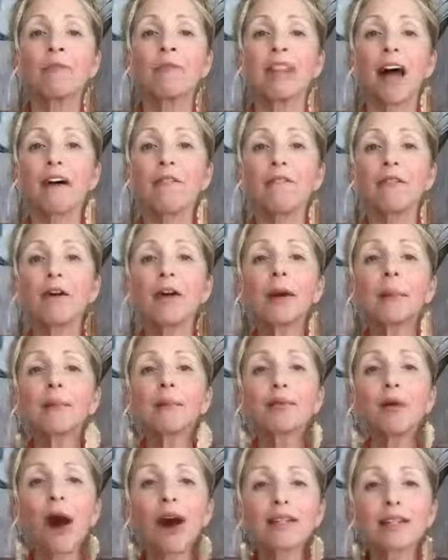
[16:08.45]
that very
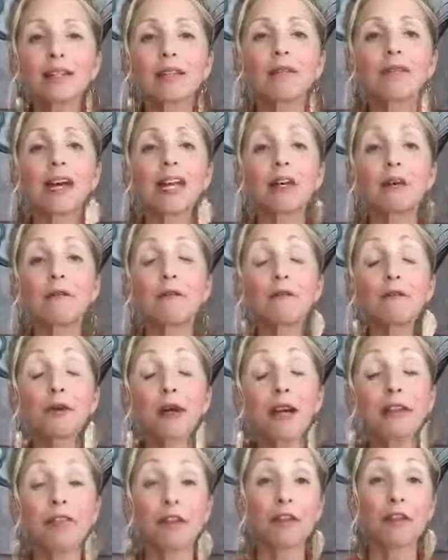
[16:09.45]
process of getting
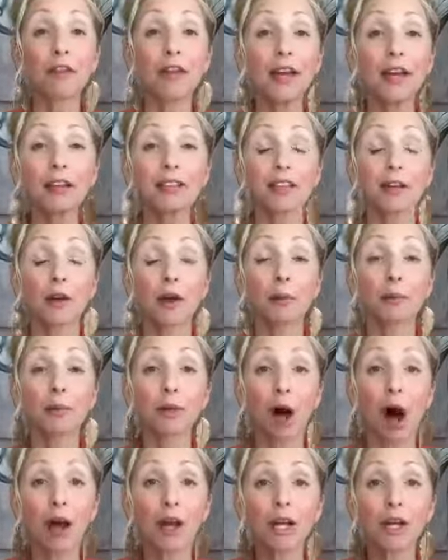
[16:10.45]
free of the things that are
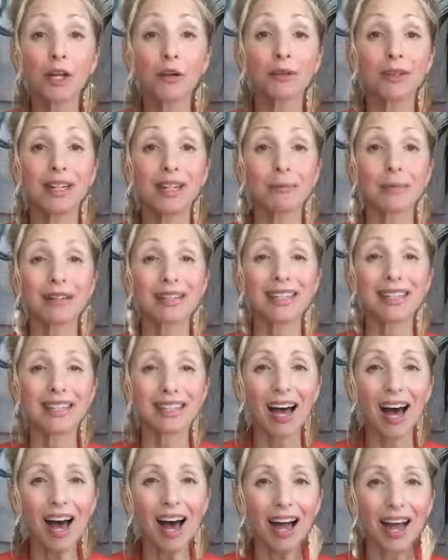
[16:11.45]
blocking you deep
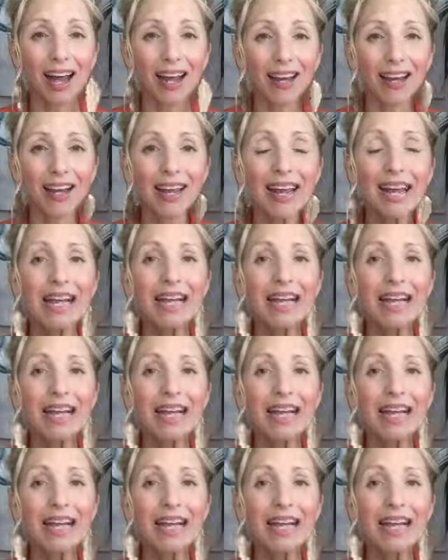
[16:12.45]
inside